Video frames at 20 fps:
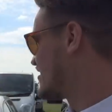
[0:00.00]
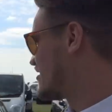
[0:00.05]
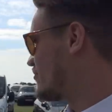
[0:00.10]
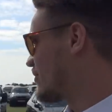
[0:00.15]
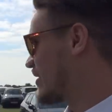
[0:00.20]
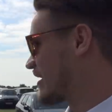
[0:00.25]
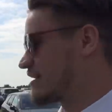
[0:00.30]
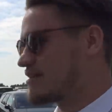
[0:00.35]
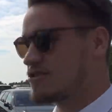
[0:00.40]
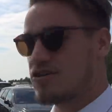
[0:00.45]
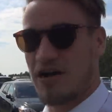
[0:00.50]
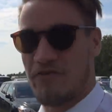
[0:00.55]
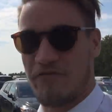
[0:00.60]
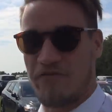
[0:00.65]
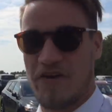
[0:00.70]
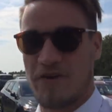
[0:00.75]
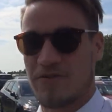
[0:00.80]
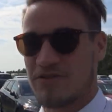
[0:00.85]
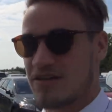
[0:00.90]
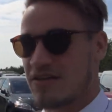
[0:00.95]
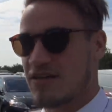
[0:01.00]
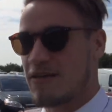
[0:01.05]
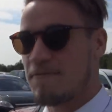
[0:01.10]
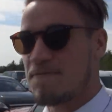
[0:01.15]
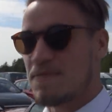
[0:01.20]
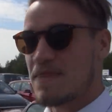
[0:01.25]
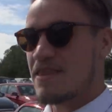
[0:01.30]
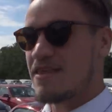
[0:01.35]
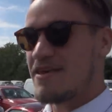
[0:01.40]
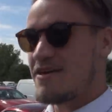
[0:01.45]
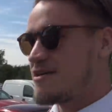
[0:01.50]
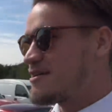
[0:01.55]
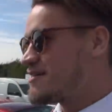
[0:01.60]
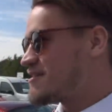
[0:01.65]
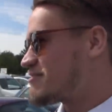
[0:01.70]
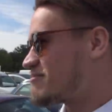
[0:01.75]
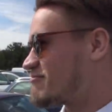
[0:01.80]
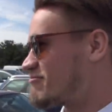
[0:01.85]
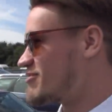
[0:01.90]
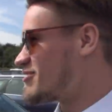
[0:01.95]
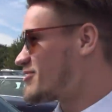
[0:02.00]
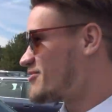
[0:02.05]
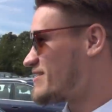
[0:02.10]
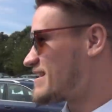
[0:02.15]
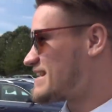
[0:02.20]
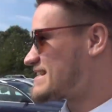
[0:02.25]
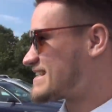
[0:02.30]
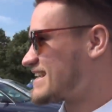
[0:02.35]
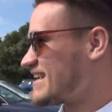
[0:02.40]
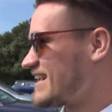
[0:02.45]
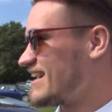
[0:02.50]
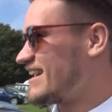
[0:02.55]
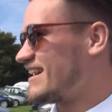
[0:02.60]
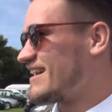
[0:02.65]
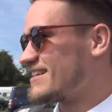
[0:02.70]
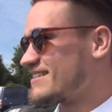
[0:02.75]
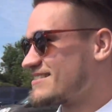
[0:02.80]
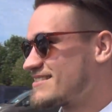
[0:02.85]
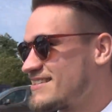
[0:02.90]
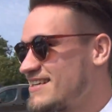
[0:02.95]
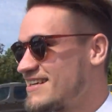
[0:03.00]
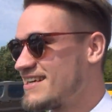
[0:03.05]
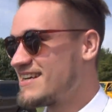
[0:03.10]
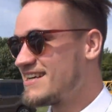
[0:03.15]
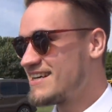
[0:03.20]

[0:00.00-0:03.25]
we're going to try and filter where you go through these cars